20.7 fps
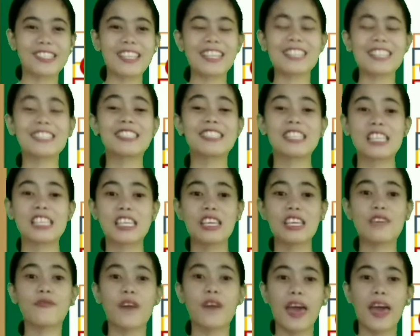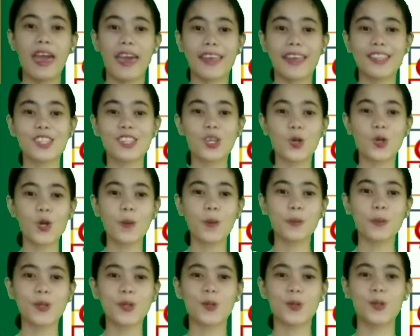So let's give a hand to
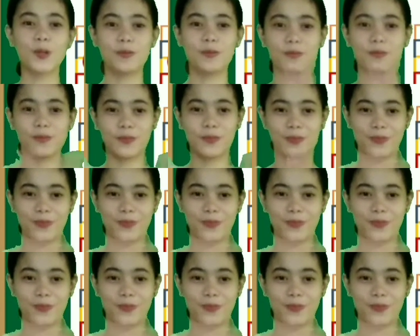group 2.